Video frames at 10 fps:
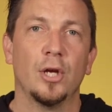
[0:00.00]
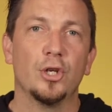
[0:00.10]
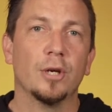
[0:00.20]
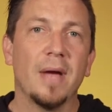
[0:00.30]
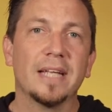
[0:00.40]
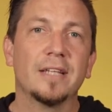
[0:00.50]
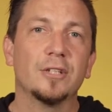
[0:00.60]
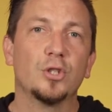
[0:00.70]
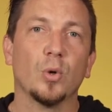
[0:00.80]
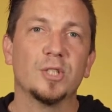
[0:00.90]
You can make that
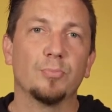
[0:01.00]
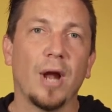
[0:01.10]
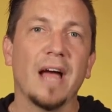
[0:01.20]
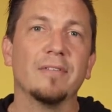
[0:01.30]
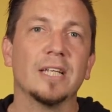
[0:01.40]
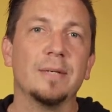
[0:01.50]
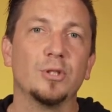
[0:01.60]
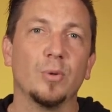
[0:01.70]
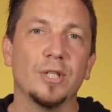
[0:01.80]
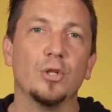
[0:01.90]
choice privately
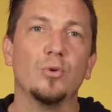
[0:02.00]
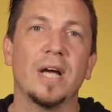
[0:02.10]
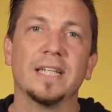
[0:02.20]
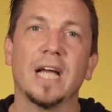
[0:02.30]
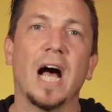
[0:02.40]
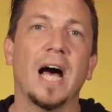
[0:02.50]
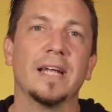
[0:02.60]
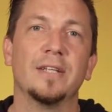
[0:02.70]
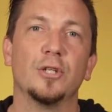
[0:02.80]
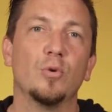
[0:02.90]
between you and God,
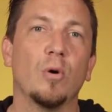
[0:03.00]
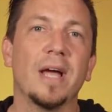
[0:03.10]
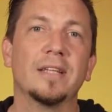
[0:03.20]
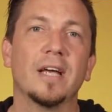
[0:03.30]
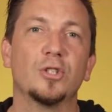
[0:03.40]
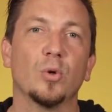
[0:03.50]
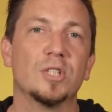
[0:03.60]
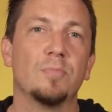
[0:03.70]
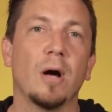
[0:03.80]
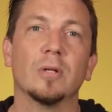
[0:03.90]
and then you will make that choice
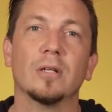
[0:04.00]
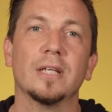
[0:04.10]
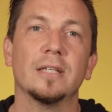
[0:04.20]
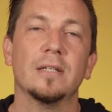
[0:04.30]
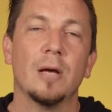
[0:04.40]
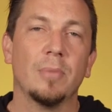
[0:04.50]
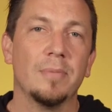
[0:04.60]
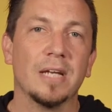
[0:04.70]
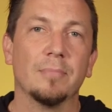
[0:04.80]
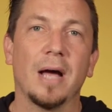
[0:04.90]
publicly by
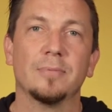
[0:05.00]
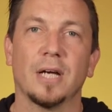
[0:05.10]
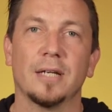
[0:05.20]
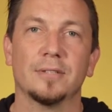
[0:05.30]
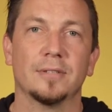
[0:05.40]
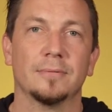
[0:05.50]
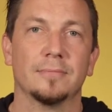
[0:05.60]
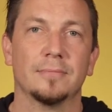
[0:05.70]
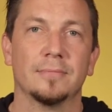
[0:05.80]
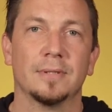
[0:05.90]
being baptized.
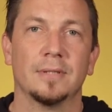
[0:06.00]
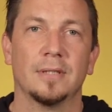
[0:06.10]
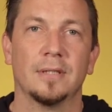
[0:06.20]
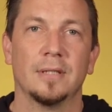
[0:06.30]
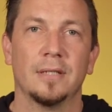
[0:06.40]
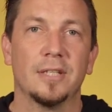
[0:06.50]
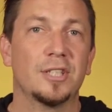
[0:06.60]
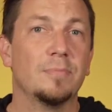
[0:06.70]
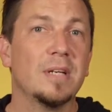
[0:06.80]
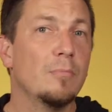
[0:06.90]
This
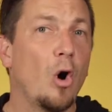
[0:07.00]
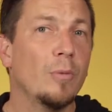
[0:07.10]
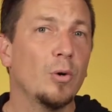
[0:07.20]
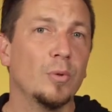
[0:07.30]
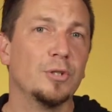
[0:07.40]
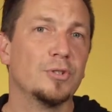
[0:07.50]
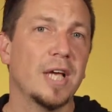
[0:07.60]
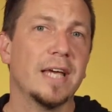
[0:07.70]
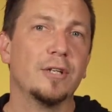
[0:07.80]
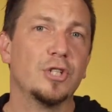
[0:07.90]
can be a moment when you
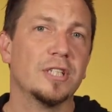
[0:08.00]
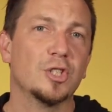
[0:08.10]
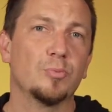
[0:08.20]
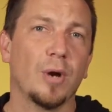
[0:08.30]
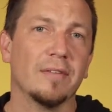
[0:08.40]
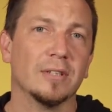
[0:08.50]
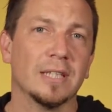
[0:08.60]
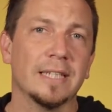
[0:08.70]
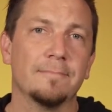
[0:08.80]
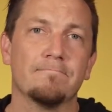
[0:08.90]
say to Jesus
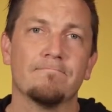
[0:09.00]
privately,